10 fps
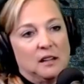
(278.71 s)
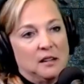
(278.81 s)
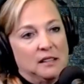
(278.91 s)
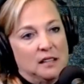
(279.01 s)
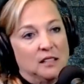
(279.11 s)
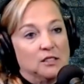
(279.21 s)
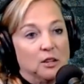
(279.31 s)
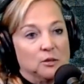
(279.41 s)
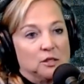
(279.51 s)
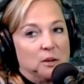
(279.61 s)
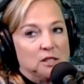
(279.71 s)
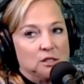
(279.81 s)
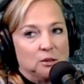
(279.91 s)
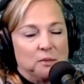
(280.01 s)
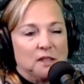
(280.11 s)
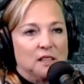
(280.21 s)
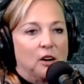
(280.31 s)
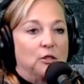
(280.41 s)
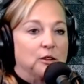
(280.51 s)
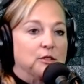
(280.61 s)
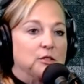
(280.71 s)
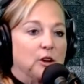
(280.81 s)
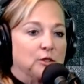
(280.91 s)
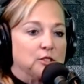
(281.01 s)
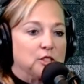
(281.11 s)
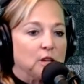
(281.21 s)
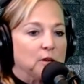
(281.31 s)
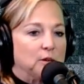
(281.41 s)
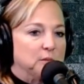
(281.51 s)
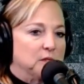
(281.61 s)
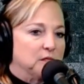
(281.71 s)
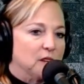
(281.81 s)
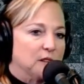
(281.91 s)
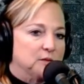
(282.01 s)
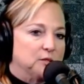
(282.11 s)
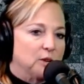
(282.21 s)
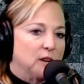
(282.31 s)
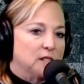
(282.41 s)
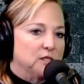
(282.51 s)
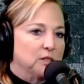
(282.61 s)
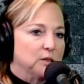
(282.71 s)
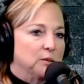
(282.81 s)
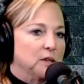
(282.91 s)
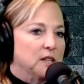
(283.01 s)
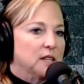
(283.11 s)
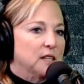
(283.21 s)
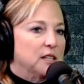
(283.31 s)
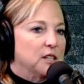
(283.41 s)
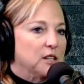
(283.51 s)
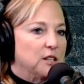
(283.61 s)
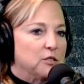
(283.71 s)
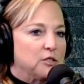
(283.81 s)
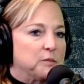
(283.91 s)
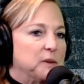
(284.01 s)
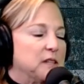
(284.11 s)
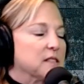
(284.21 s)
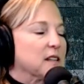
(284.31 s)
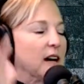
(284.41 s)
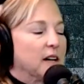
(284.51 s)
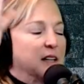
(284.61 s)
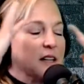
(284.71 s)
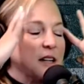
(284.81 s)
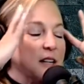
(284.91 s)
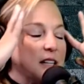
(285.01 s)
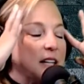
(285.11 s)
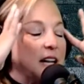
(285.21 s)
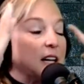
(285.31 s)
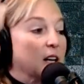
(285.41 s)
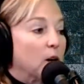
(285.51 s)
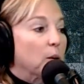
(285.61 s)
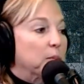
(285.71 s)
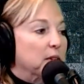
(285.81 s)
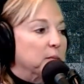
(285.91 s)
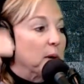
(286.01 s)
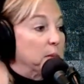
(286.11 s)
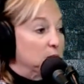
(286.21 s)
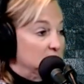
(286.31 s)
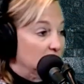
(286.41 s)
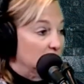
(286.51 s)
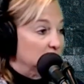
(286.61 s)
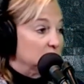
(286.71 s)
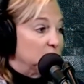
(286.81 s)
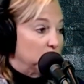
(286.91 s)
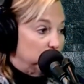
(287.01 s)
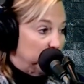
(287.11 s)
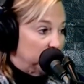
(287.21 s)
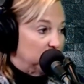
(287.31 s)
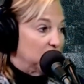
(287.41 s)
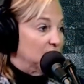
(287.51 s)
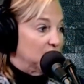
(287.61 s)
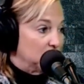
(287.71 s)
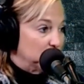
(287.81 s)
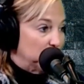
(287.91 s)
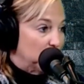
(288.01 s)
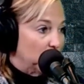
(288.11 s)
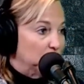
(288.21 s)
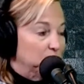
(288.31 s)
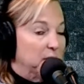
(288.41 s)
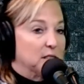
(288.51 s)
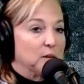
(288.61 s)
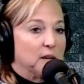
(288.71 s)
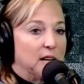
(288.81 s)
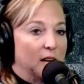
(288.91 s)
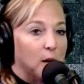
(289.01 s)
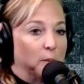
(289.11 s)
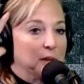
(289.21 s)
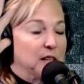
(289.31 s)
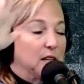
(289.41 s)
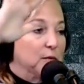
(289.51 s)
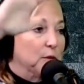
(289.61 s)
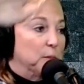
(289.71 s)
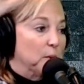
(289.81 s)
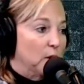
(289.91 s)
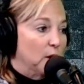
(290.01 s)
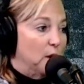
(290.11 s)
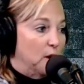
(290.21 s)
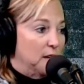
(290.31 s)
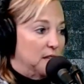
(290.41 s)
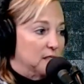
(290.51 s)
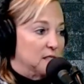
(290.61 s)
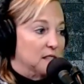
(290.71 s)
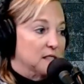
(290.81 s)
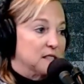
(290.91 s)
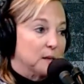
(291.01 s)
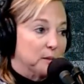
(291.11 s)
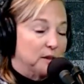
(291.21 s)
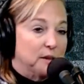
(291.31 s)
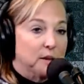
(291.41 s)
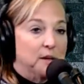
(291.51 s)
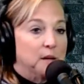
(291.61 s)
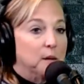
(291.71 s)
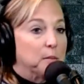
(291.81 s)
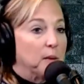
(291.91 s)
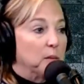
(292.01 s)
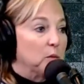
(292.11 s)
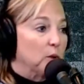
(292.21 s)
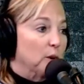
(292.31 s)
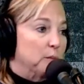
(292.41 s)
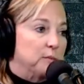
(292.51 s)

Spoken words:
I like that. No, so I do. But then on the show, I've tried to, just because I can't help but my personality is codependent, and that's my problem, and so I can't help but think of the broad audience and some of my more